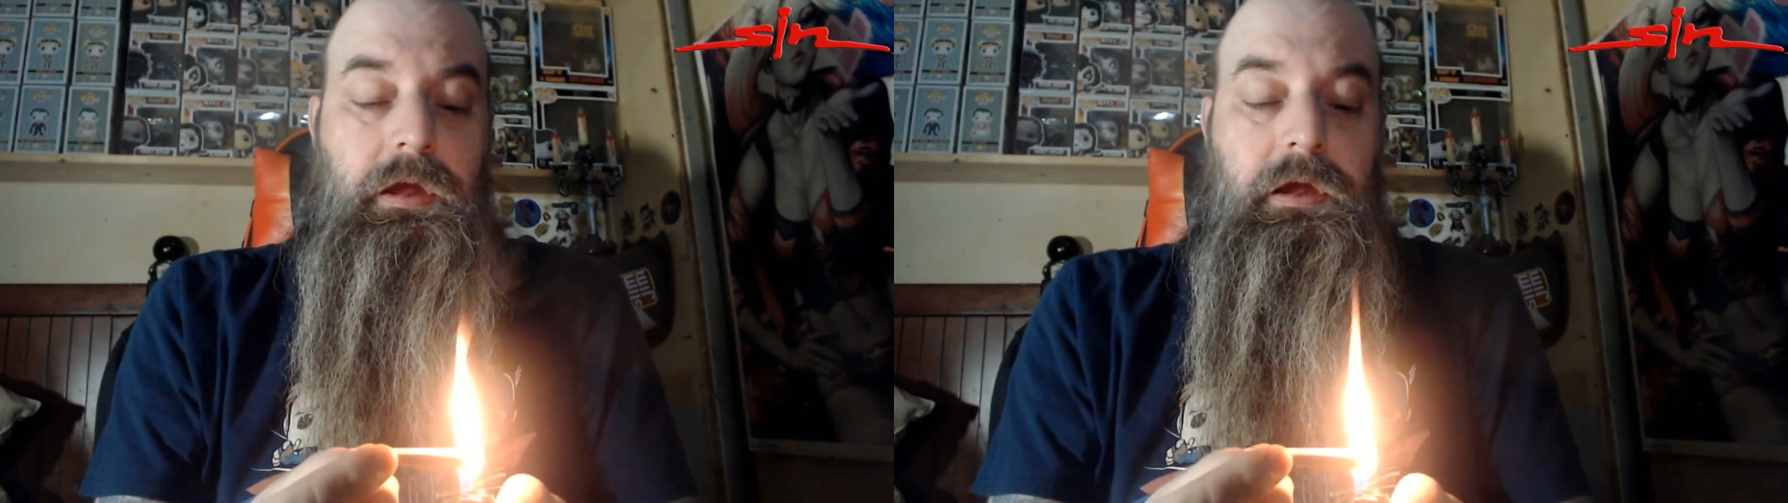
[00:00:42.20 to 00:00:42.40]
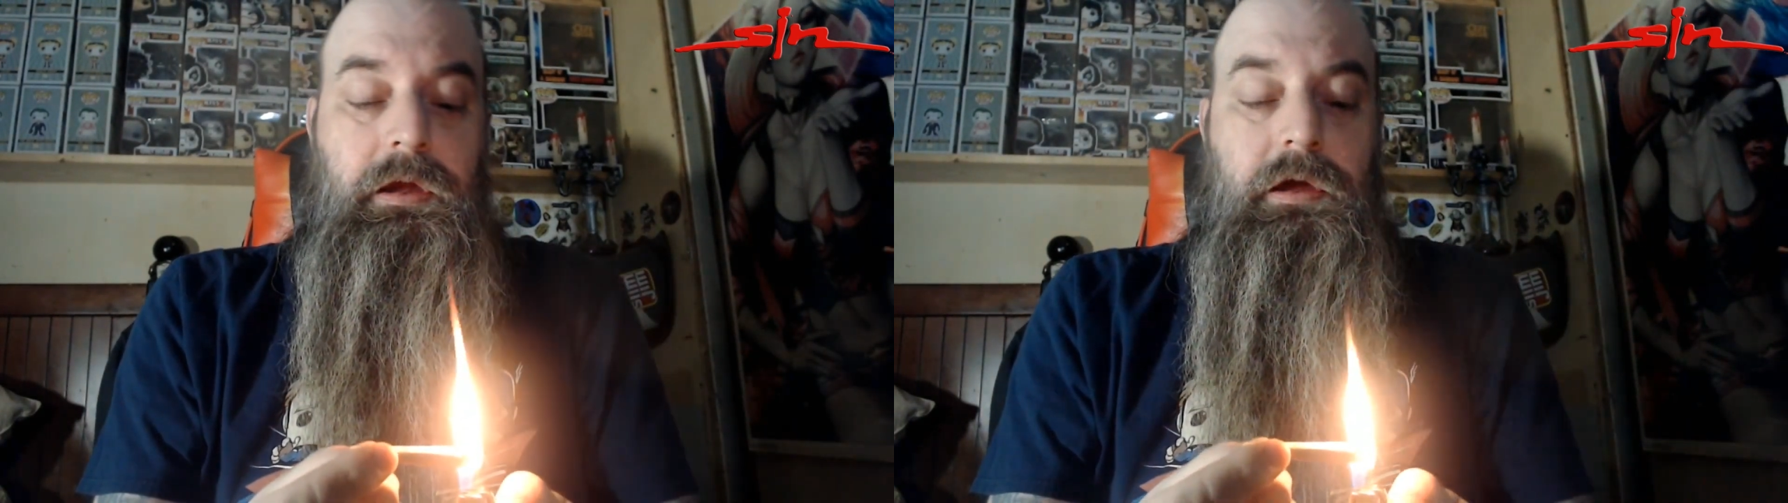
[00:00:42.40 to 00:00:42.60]

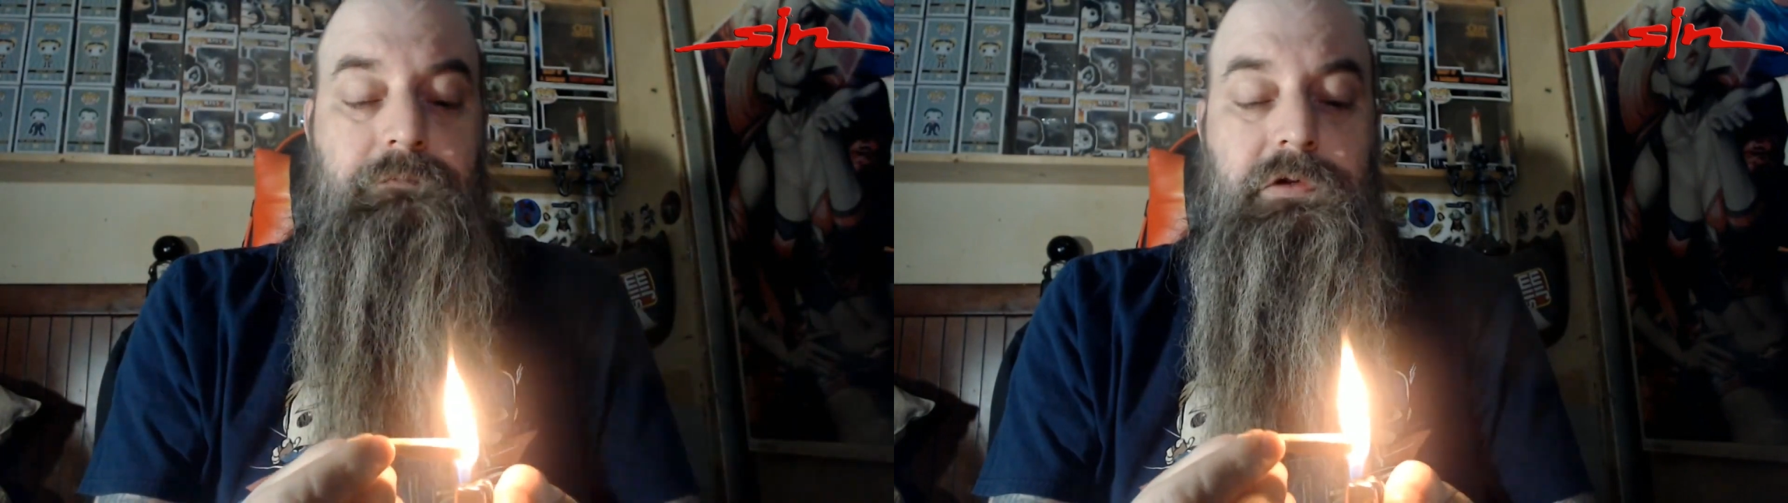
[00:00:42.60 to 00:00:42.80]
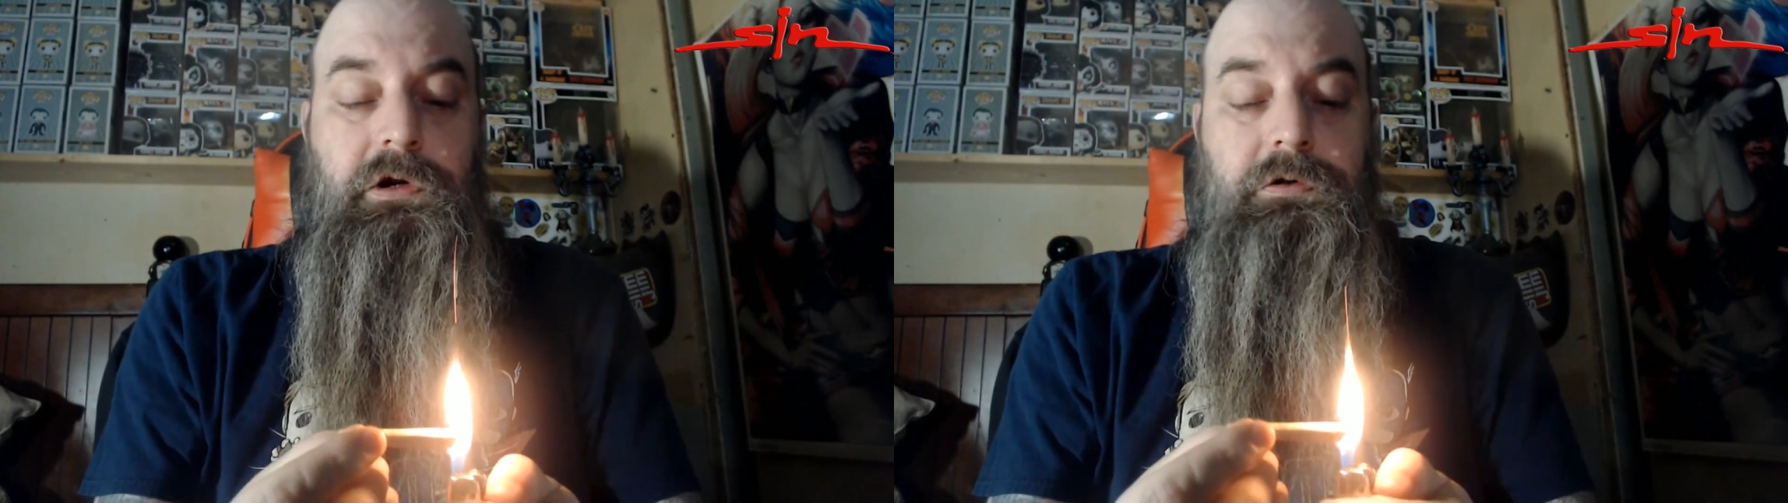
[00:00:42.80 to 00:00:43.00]
If you
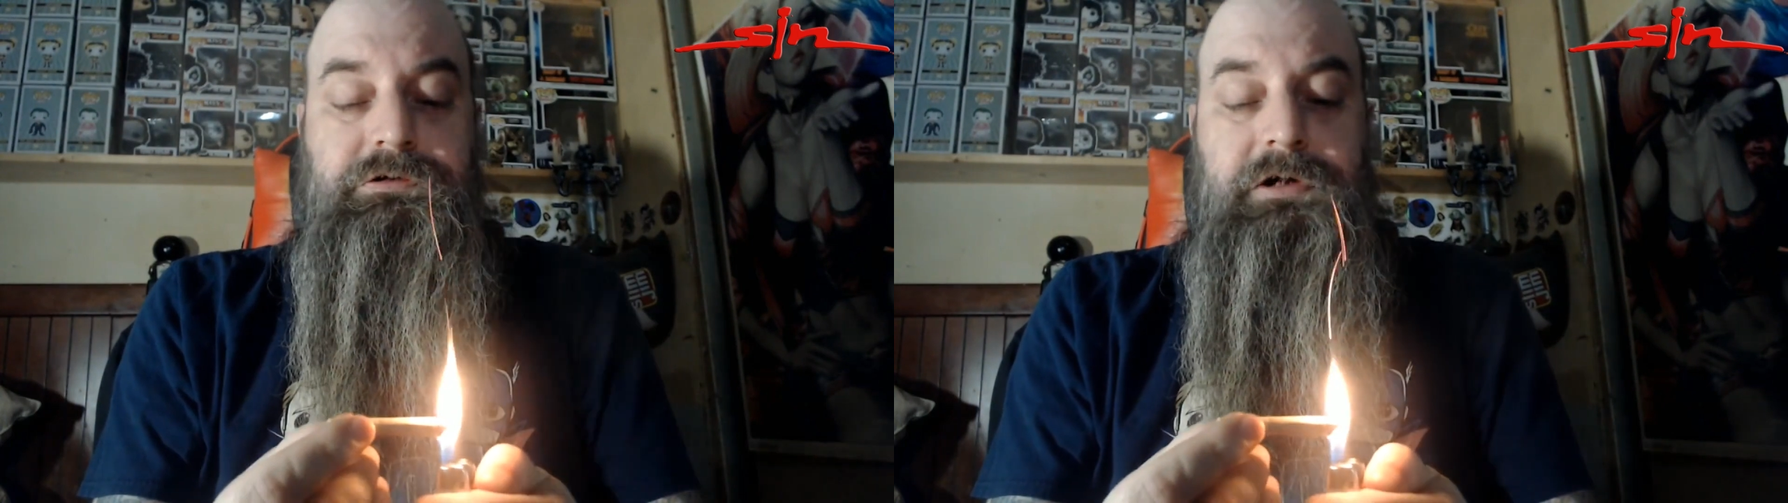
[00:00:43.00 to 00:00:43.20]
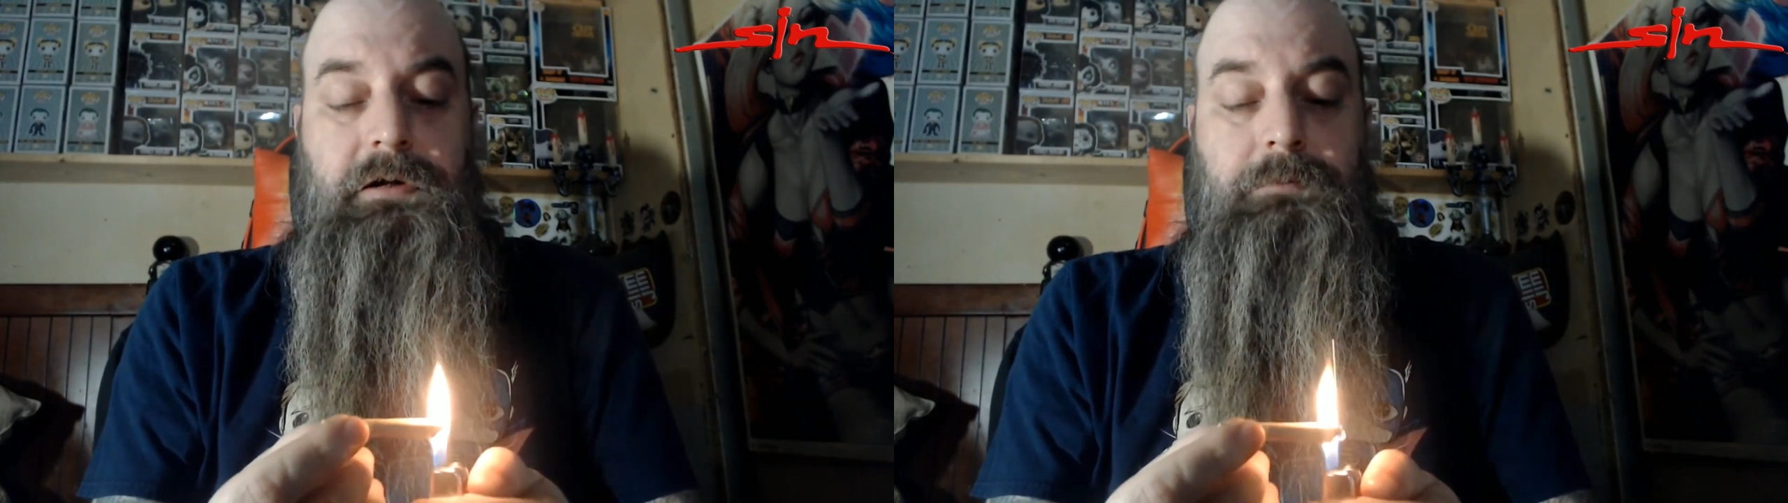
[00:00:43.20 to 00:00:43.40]
notice
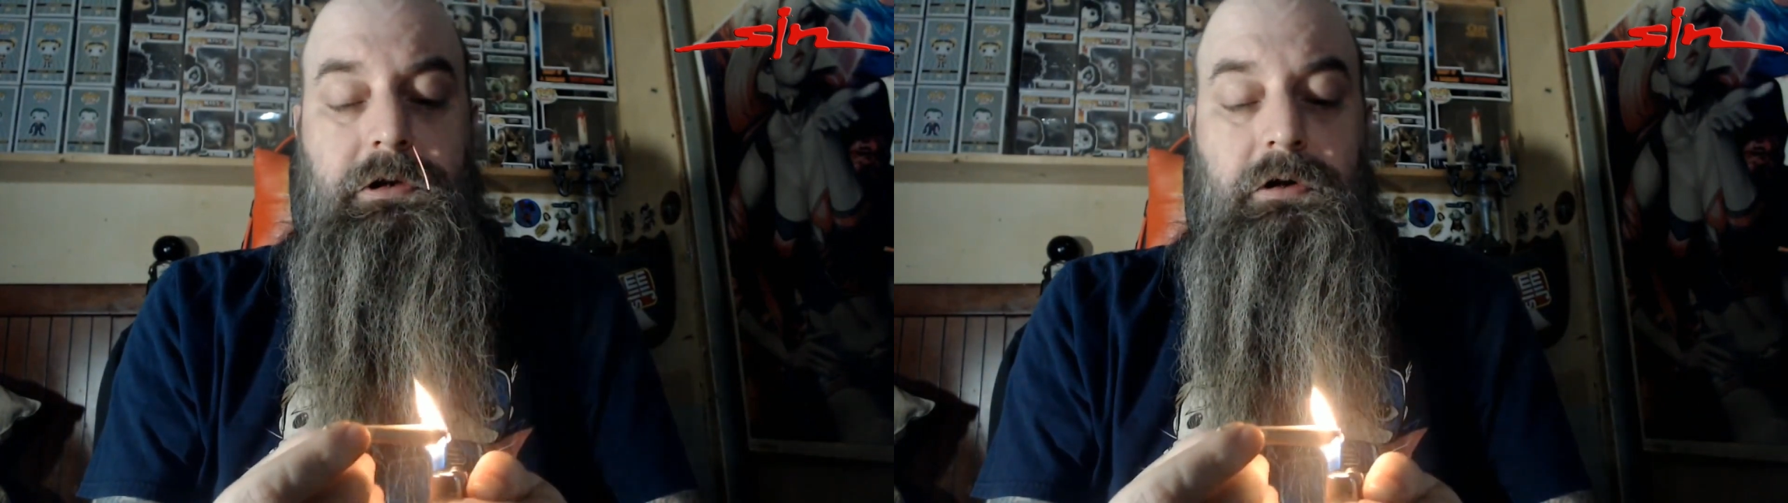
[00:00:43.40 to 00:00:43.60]
down below,